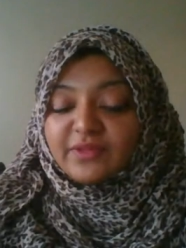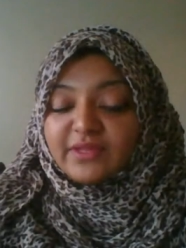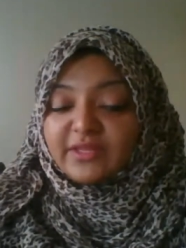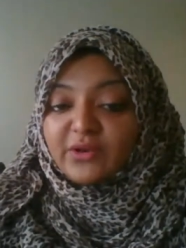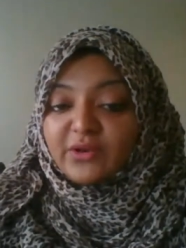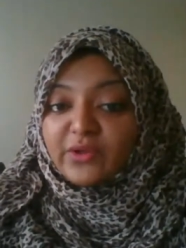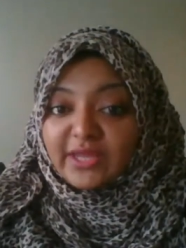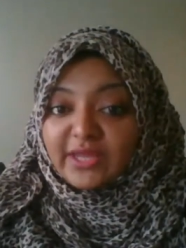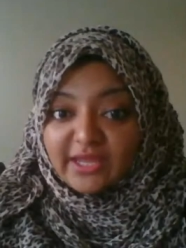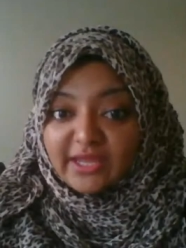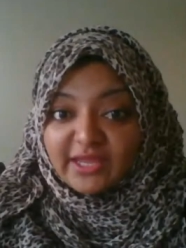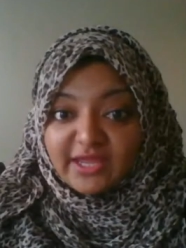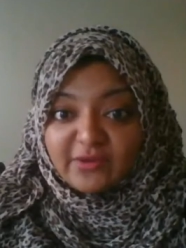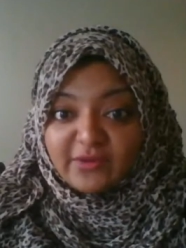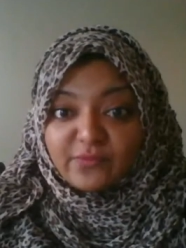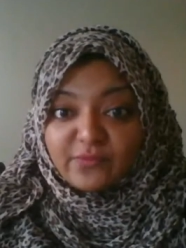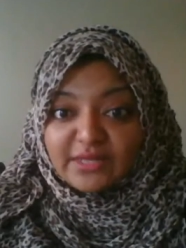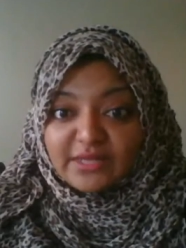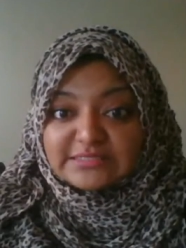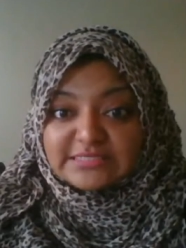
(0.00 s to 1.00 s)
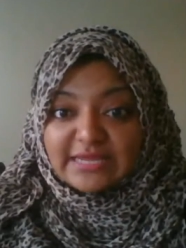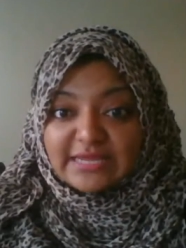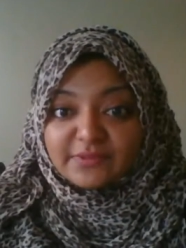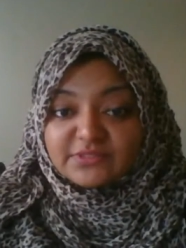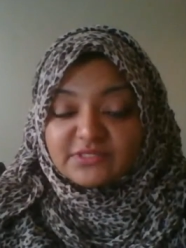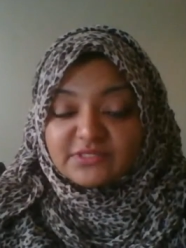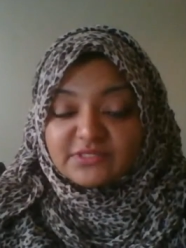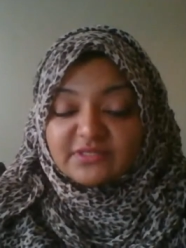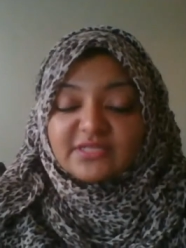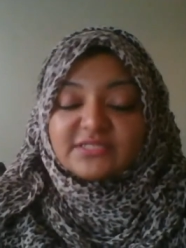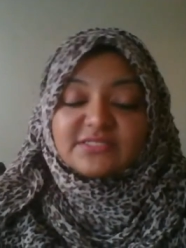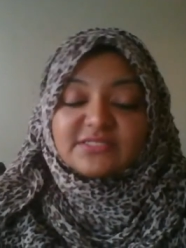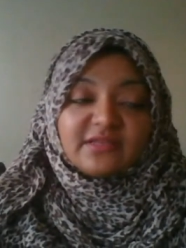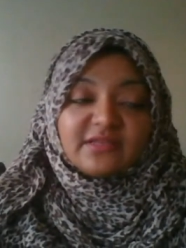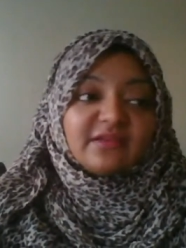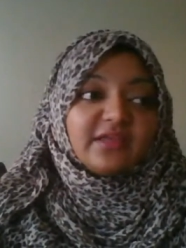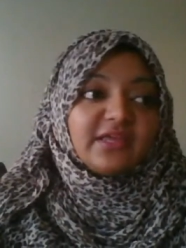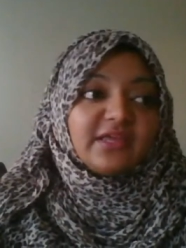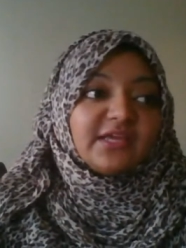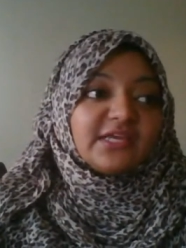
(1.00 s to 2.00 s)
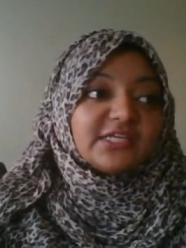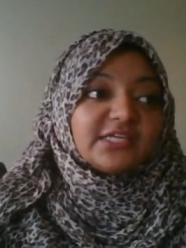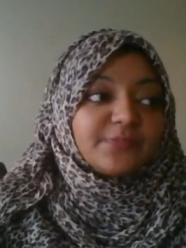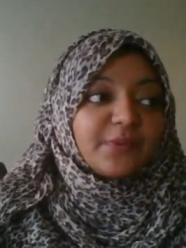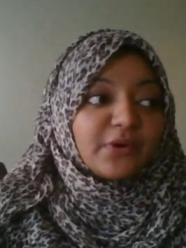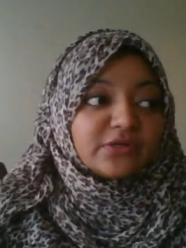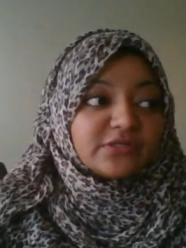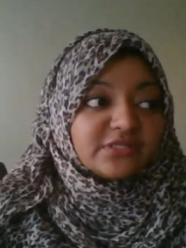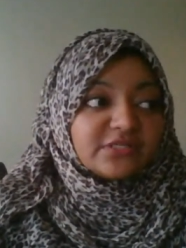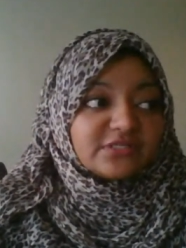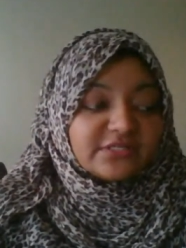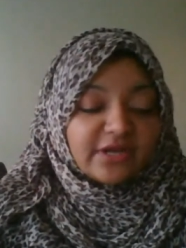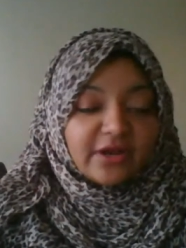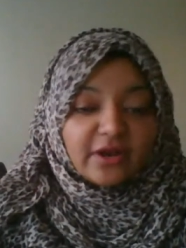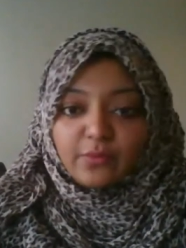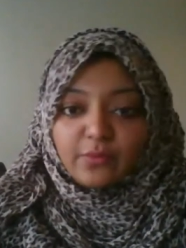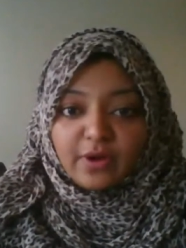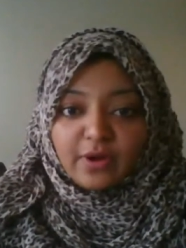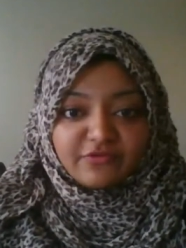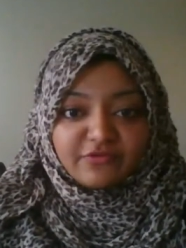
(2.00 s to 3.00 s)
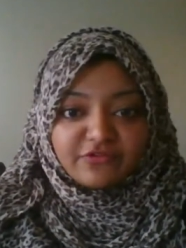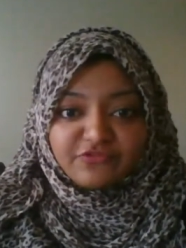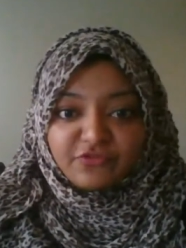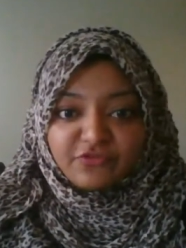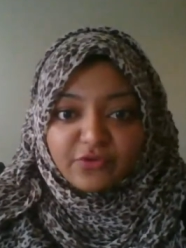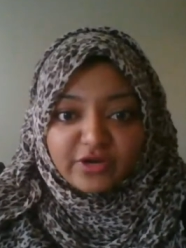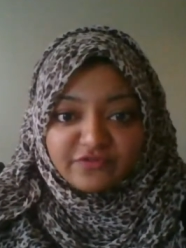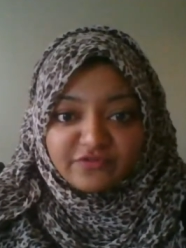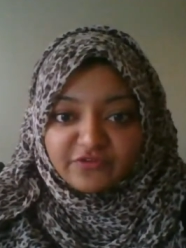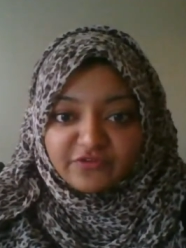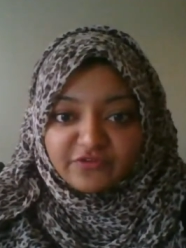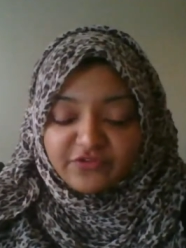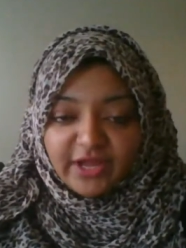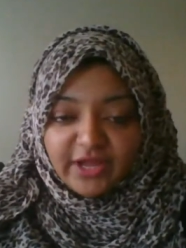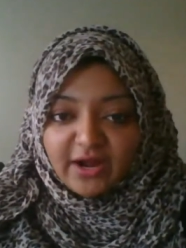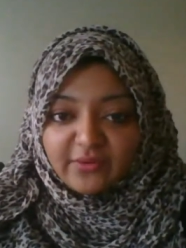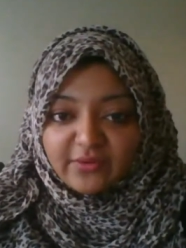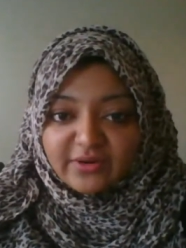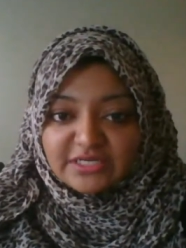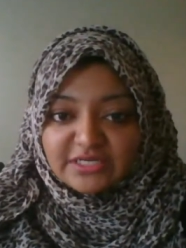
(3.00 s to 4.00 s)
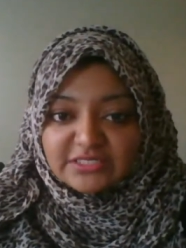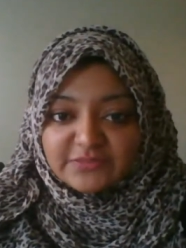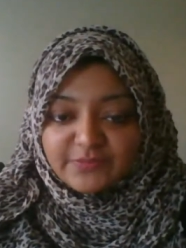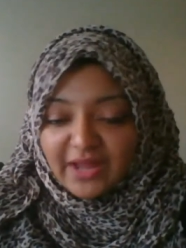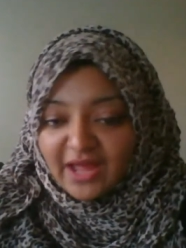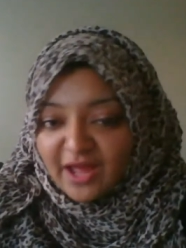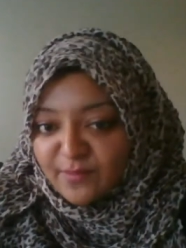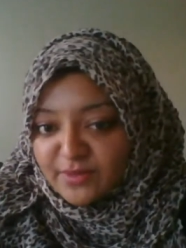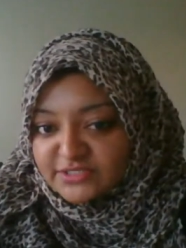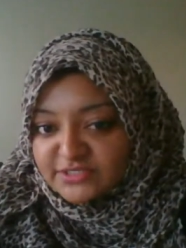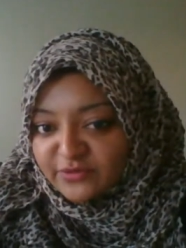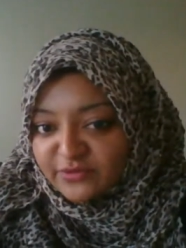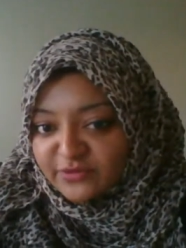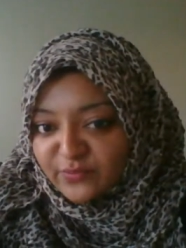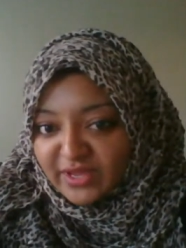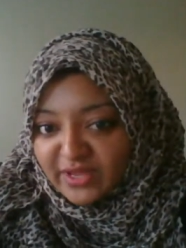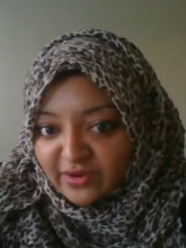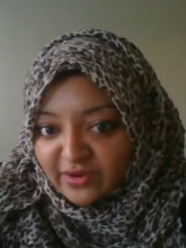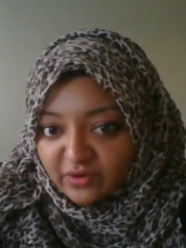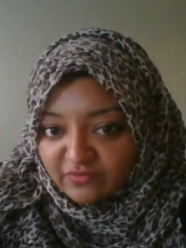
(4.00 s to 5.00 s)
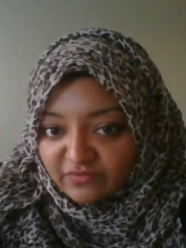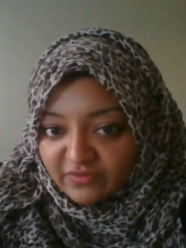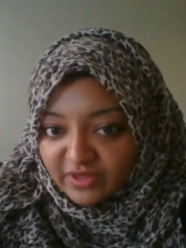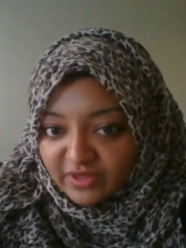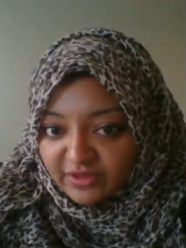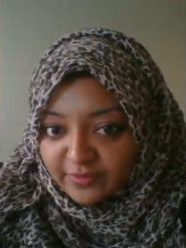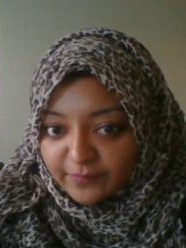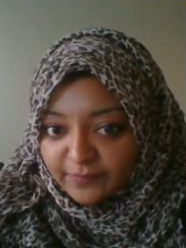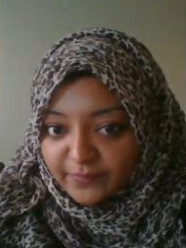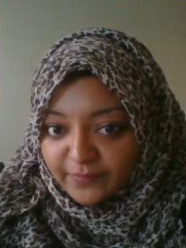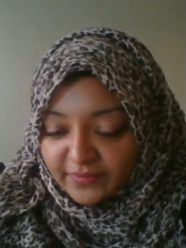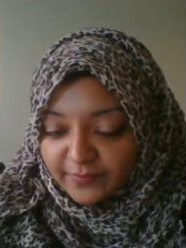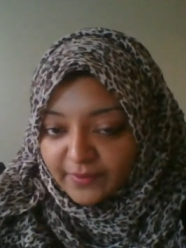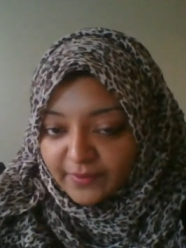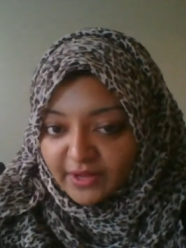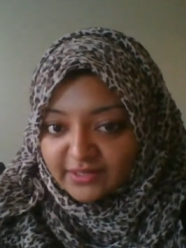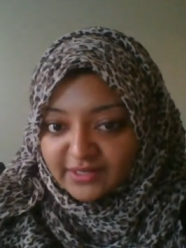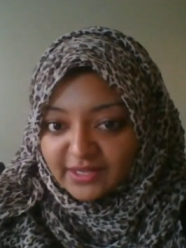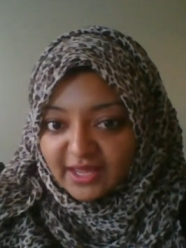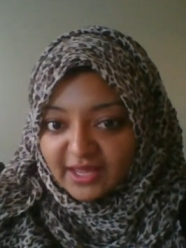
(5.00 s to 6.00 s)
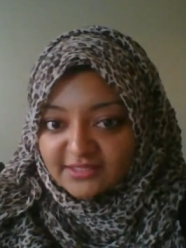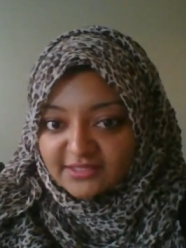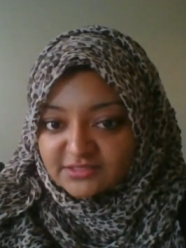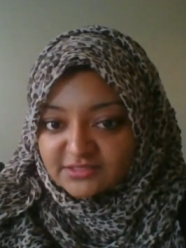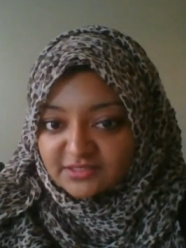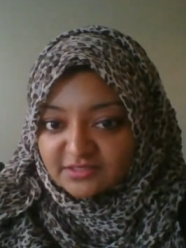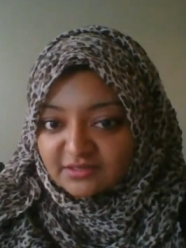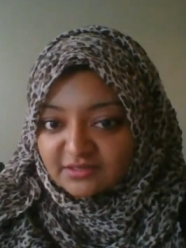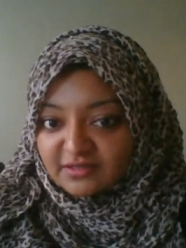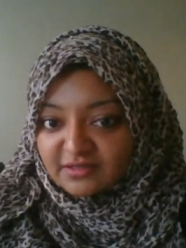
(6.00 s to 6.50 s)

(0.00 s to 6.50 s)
He was able to listen. He spoke to Sarah what for 40, 50 hours, but how much did we hear of him on the podcast?